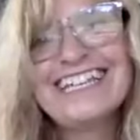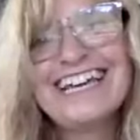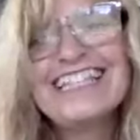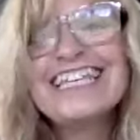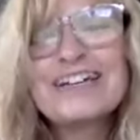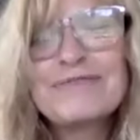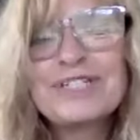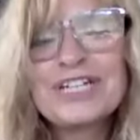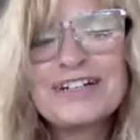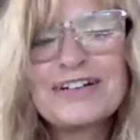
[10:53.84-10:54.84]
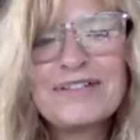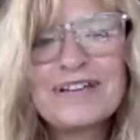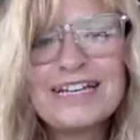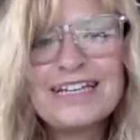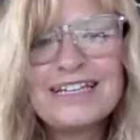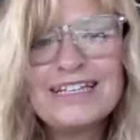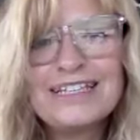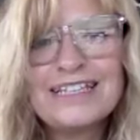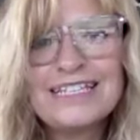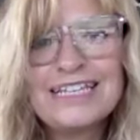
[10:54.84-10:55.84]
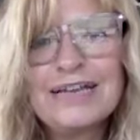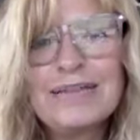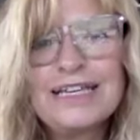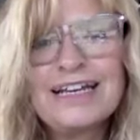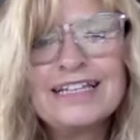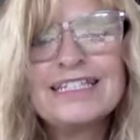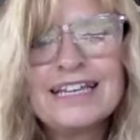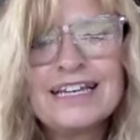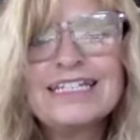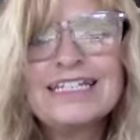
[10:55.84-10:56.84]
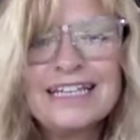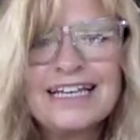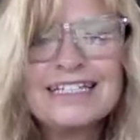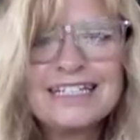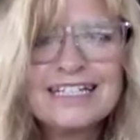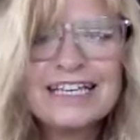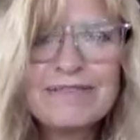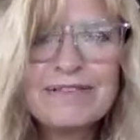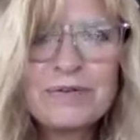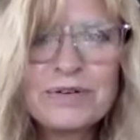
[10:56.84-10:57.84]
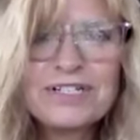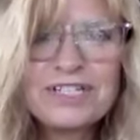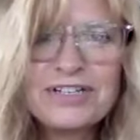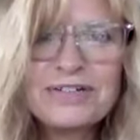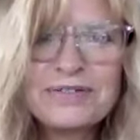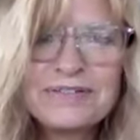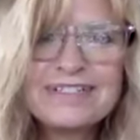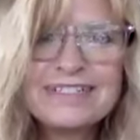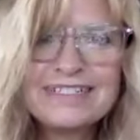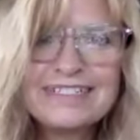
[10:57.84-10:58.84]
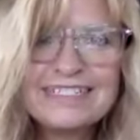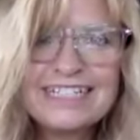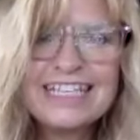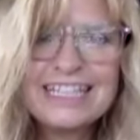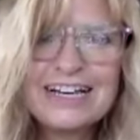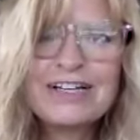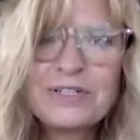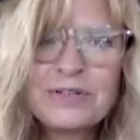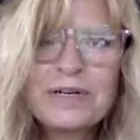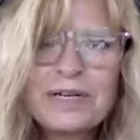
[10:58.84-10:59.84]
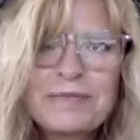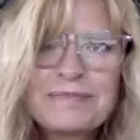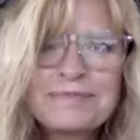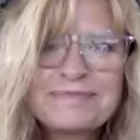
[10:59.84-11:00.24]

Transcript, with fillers: I think I've shared already the time that I, I decided to leave the older two in the auditorium. I don't think I remember